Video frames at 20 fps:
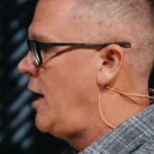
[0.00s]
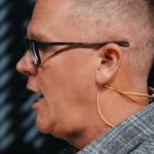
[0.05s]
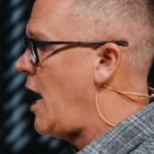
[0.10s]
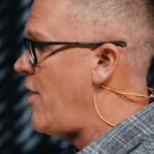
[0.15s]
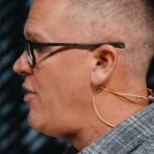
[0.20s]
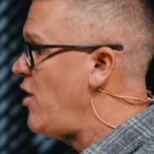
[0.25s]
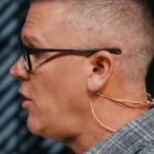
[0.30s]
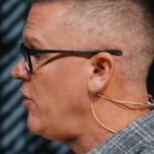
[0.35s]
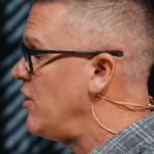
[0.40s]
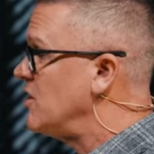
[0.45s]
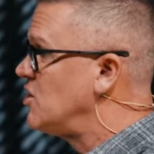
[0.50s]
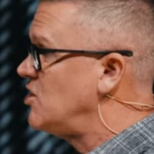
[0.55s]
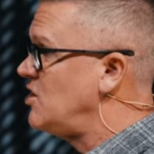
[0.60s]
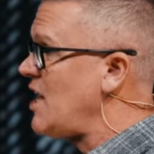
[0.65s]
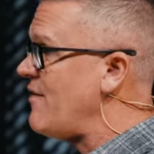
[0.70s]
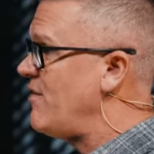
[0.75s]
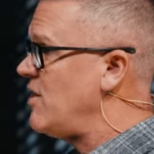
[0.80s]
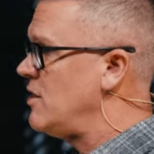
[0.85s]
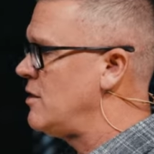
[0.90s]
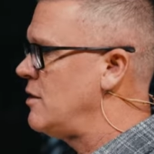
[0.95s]
And then on the
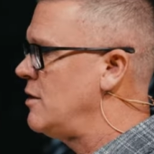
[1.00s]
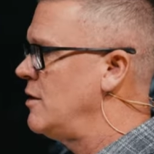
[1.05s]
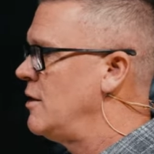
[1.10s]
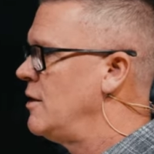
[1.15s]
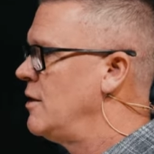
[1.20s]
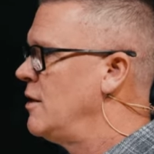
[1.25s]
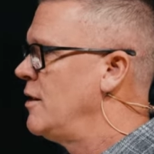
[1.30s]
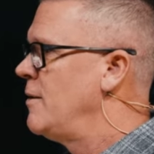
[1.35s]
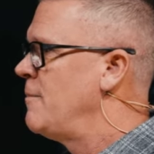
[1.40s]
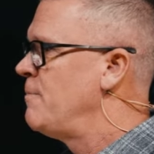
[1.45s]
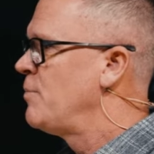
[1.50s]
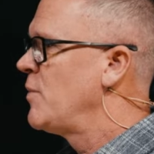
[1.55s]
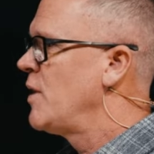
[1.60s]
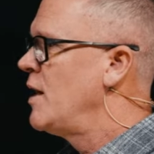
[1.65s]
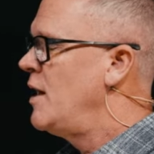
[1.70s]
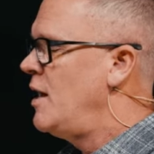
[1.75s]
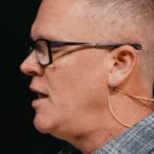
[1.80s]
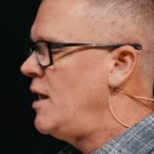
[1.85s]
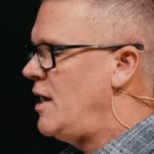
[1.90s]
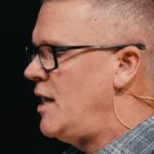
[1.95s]
seventh,
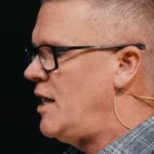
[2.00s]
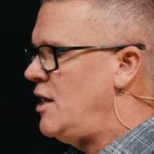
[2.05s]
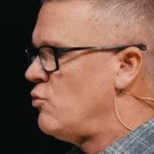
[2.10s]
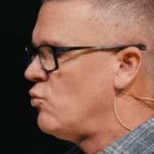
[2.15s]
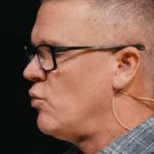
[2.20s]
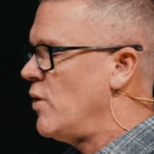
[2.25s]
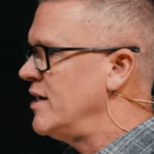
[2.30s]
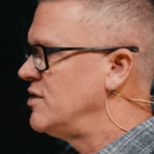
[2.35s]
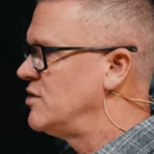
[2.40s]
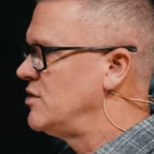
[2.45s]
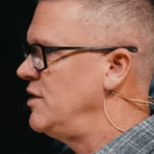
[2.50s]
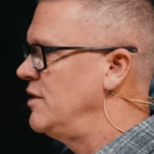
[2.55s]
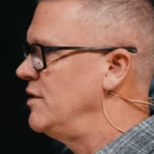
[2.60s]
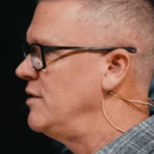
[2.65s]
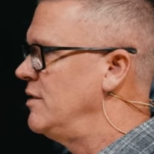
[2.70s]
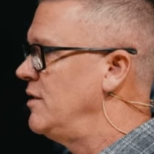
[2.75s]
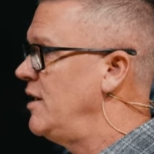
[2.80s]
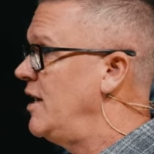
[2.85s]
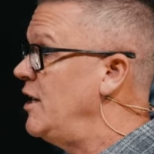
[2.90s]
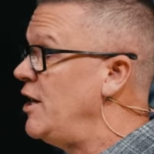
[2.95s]
he rested.
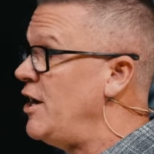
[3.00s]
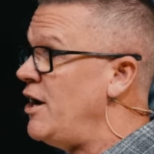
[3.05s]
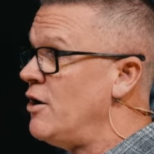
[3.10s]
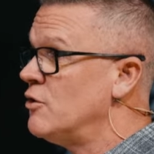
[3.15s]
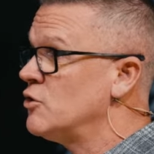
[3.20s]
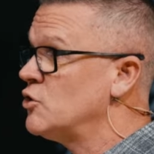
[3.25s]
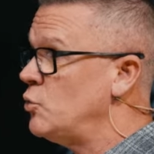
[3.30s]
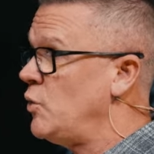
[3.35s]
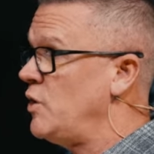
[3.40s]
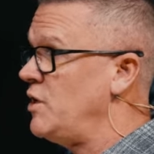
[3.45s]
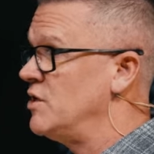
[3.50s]
And here's what we